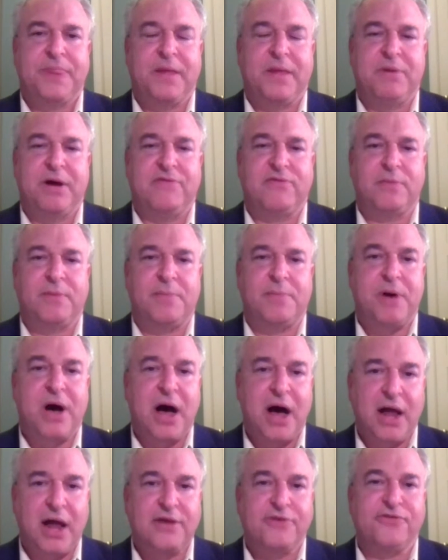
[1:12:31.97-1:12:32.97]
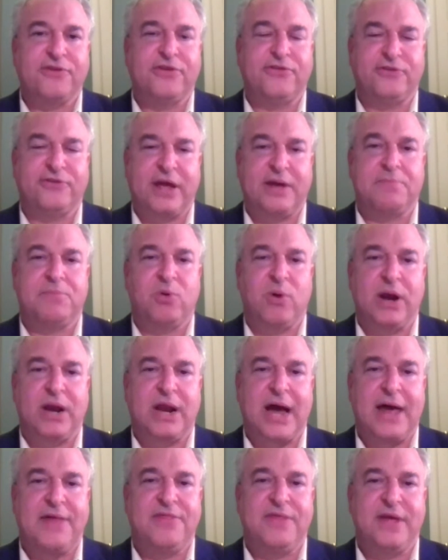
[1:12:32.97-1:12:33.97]
But from a policy
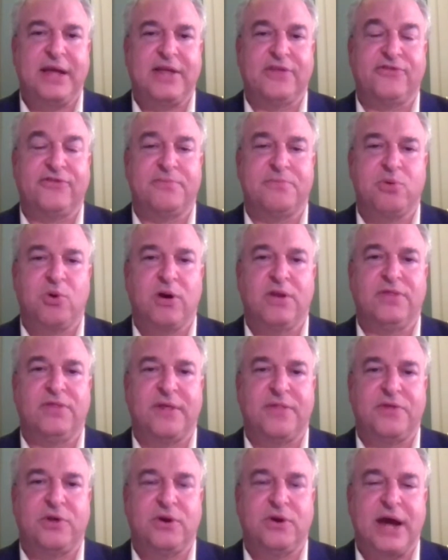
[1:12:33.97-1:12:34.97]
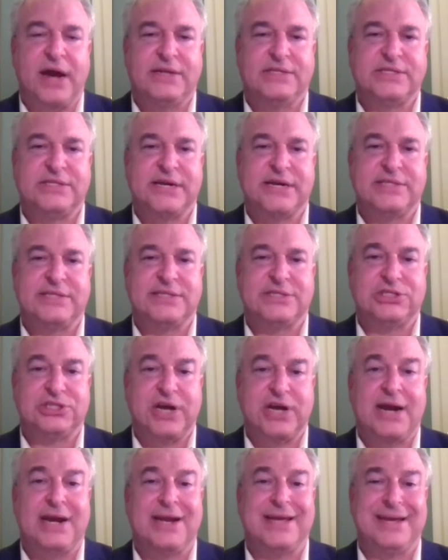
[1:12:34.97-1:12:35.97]
standpoint, I think it's important that the United States and
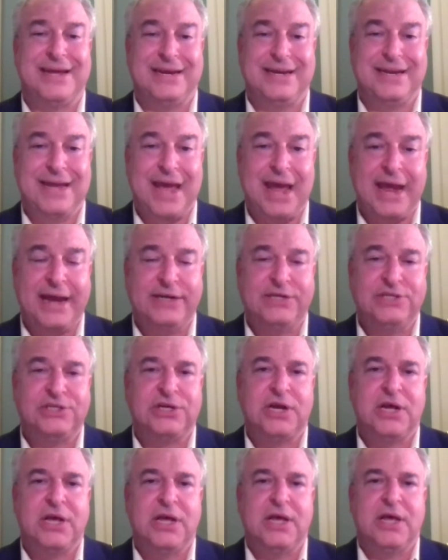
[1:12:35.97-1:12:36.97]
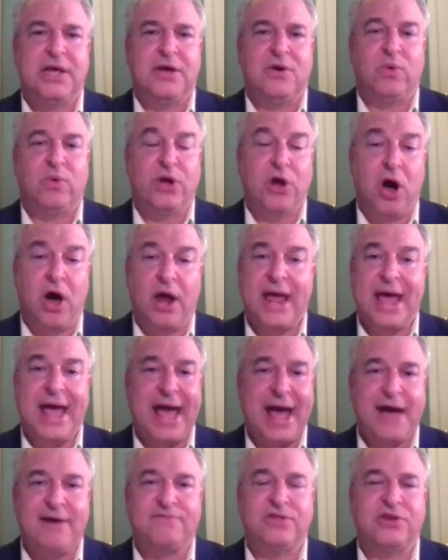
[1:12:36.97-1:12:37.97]
China engage. We ought to
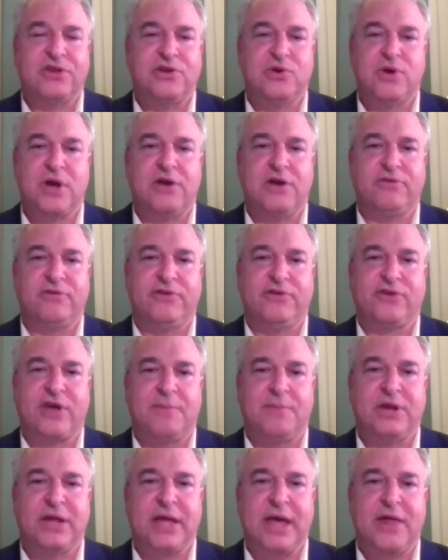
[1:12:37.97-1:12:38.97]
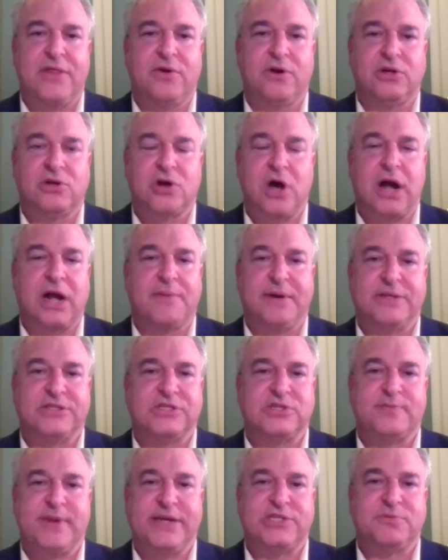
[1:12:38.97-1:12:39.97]
have the two countries come together and talk
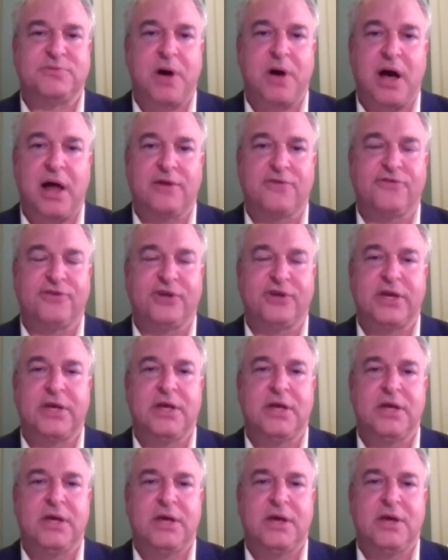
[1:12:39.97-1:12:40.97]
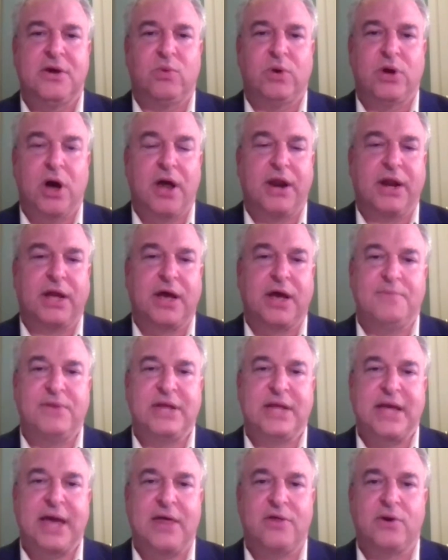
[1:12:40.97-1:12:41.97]
about space policy. We ought to come
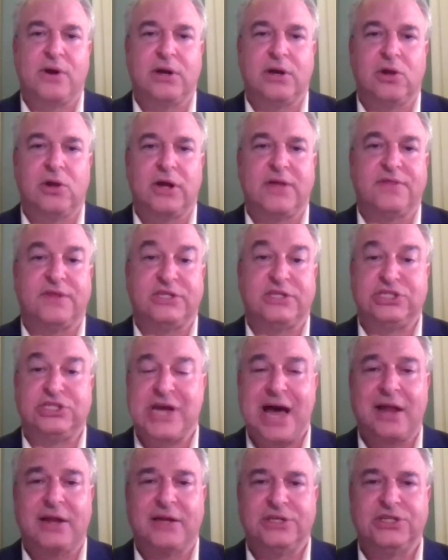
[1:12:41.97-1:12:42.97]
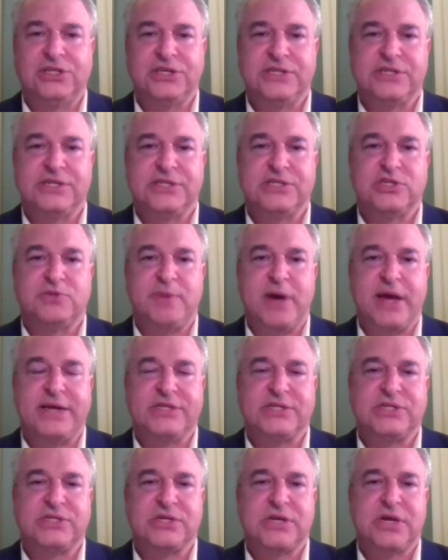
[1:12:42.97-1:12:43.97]
together and look at the challenges in
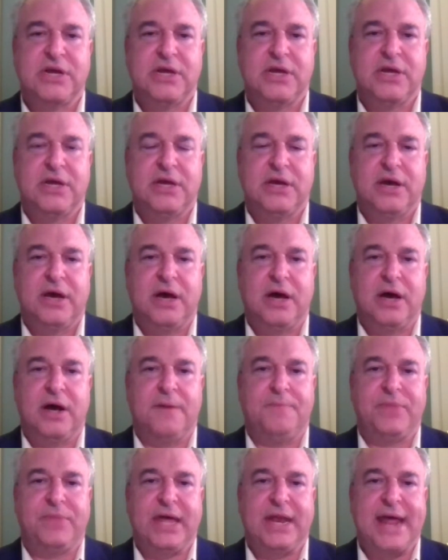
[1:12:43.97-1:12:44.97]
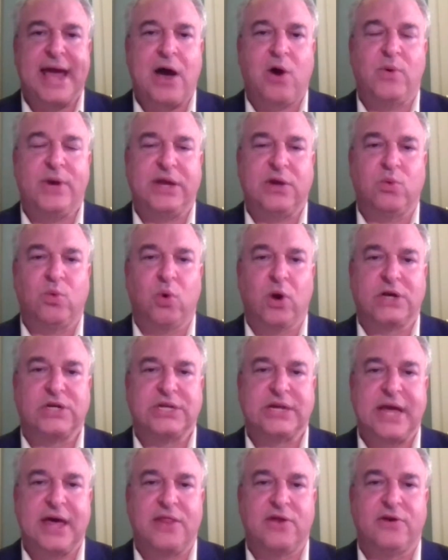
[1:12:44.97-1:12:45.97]
space and how we can work
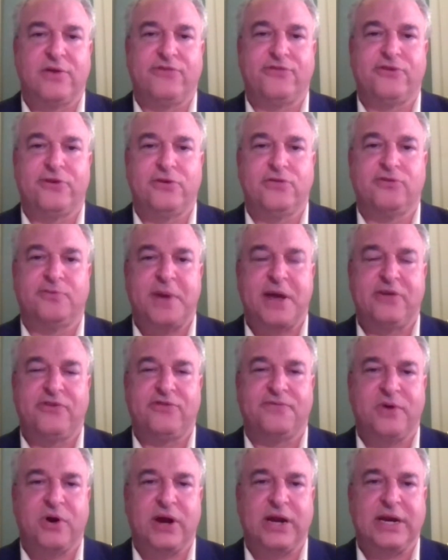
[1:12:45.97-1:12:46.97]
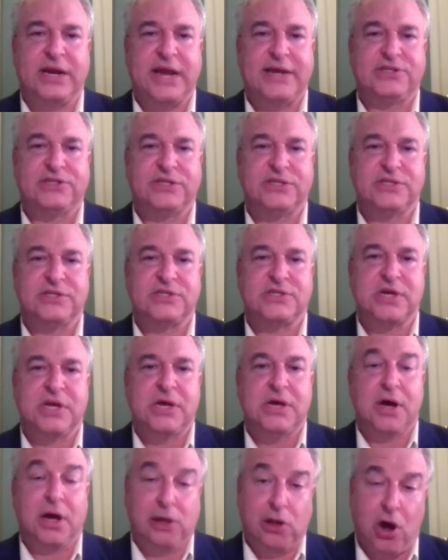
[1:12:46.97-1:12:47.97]
together as two spacefaring nations,
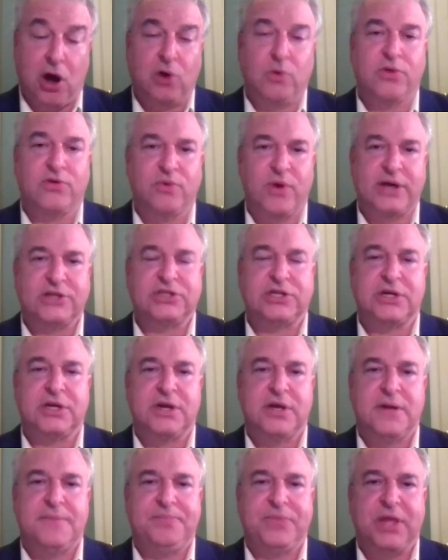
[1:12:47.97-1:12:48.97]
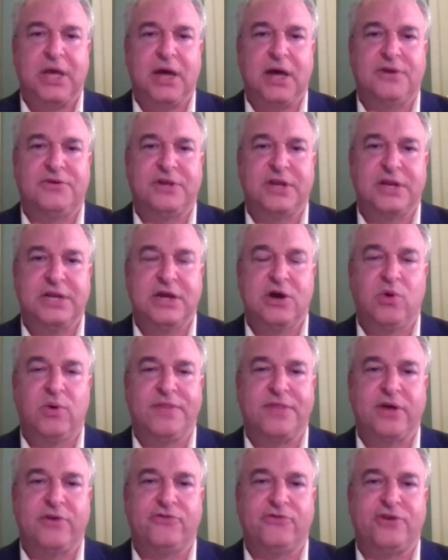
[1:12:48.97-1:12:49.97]
along with Russia, to deal
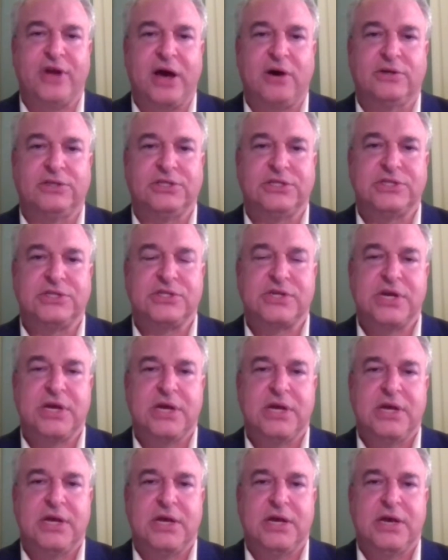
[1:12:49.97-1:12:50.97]
with those challenges.